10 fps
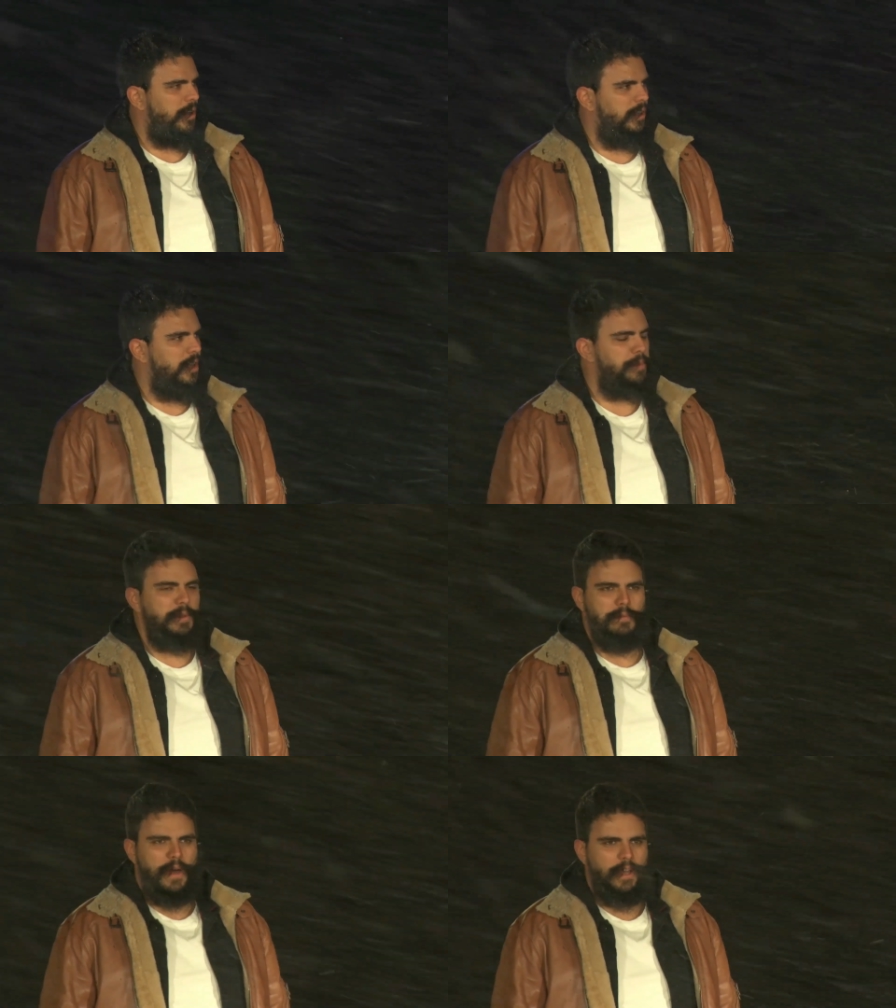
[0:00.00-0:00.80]
keep in
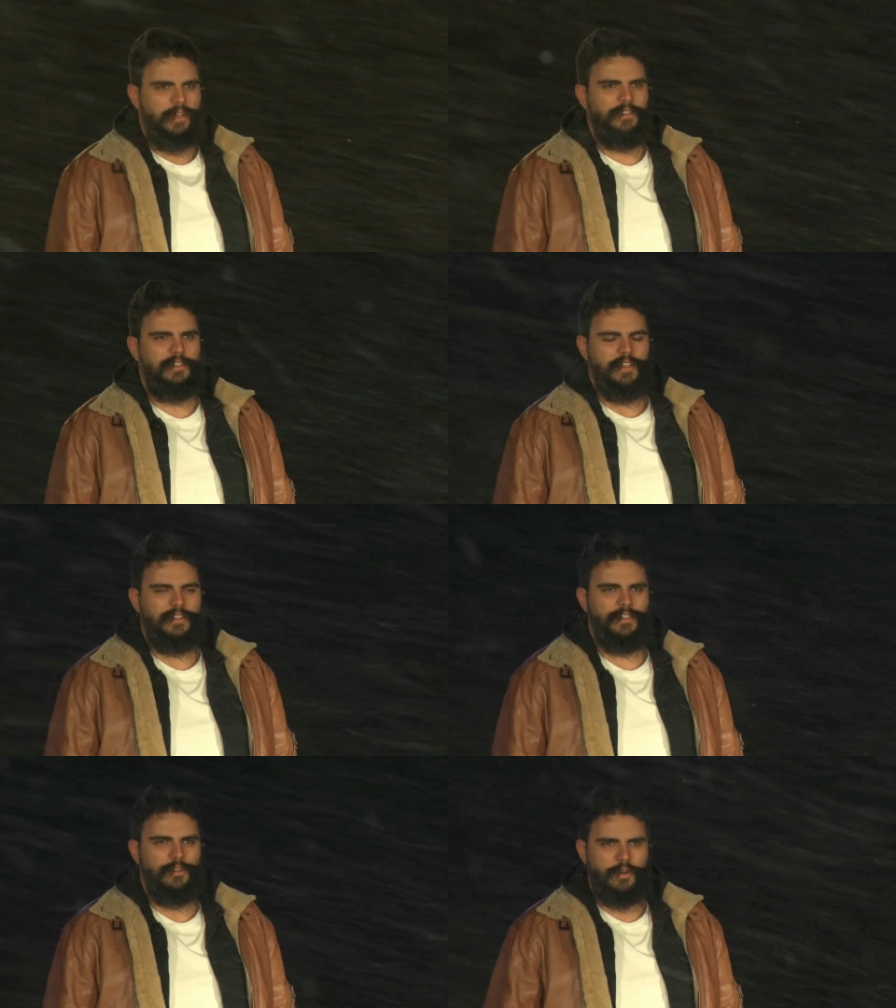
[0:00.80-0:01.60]
mind that
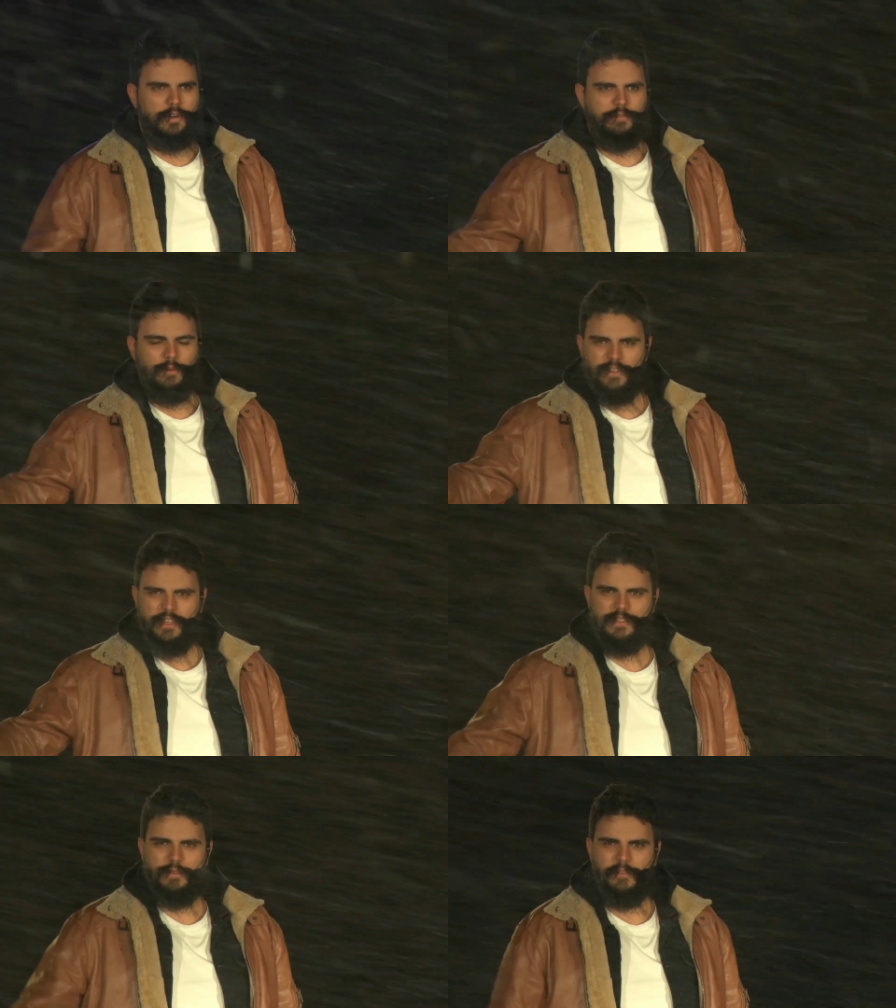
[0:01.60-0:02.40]
in order for
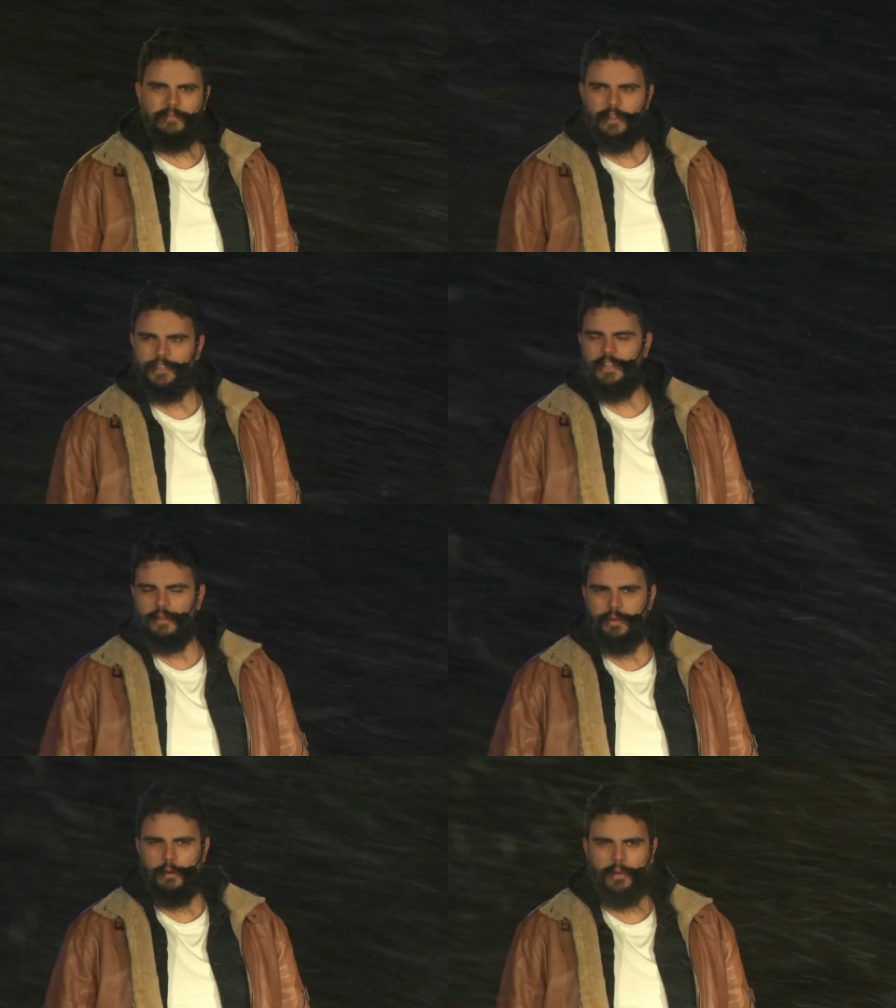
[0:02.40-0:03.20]
this to be functioning
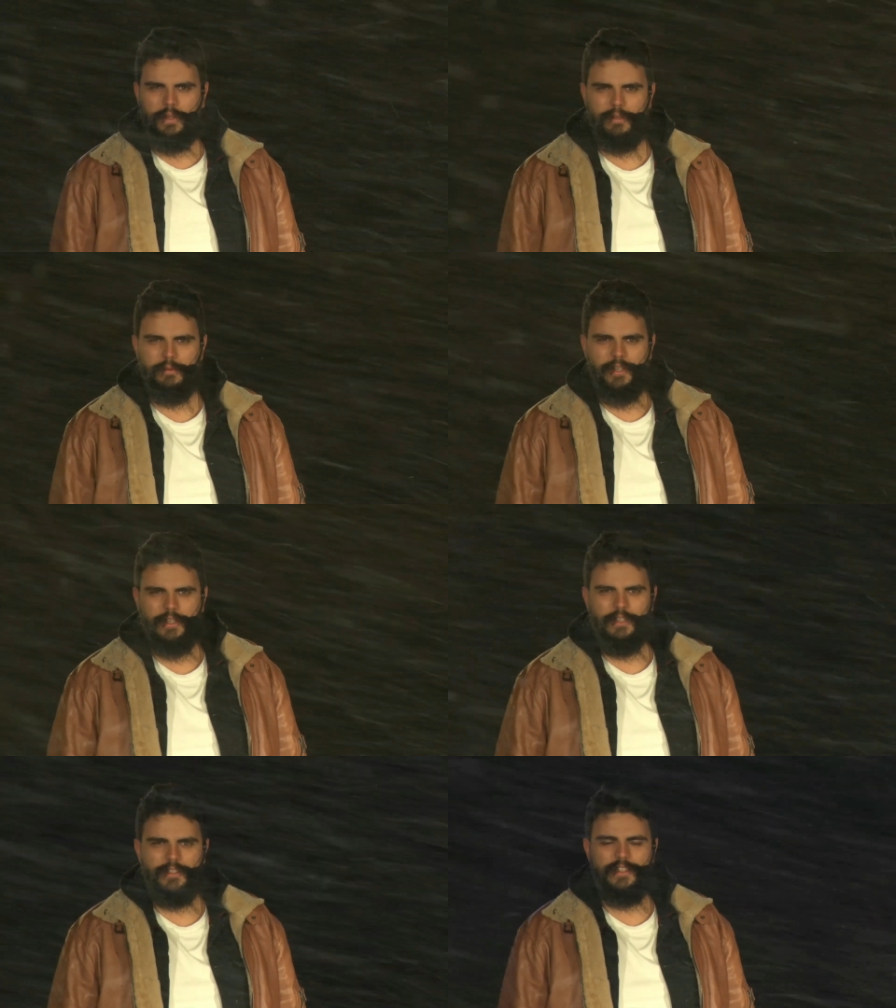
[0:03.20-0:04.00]
properly, we
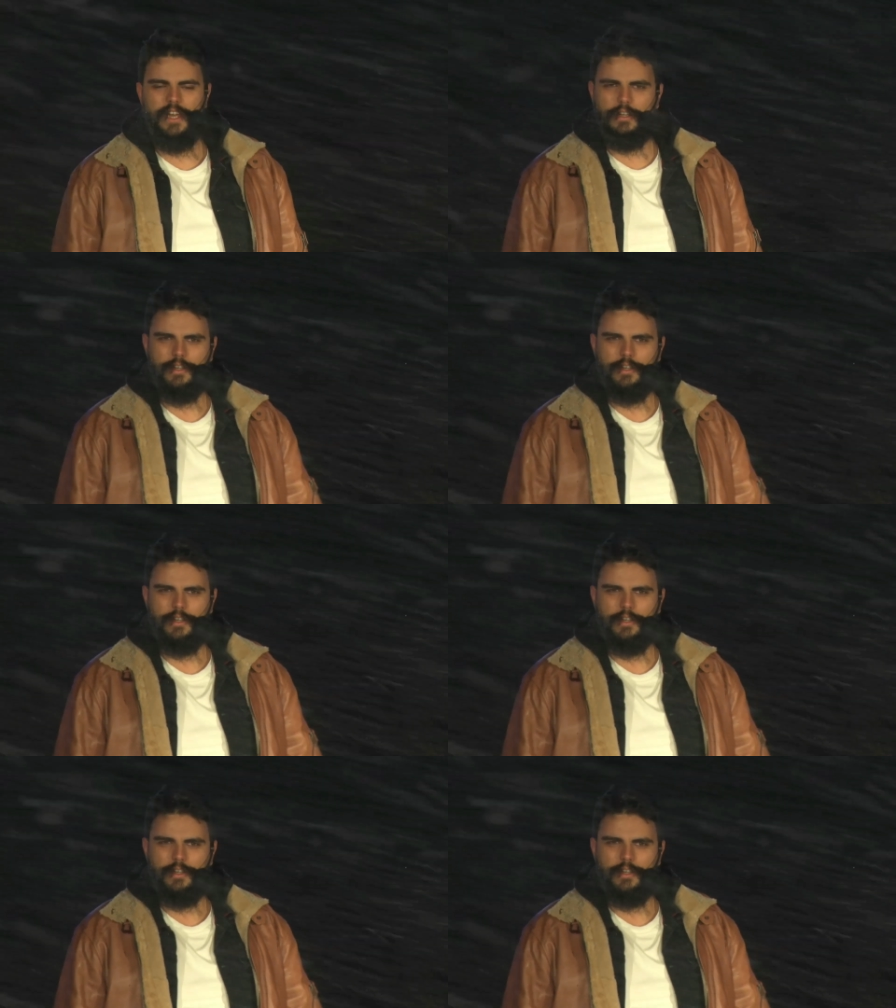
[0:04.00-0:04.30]
need the other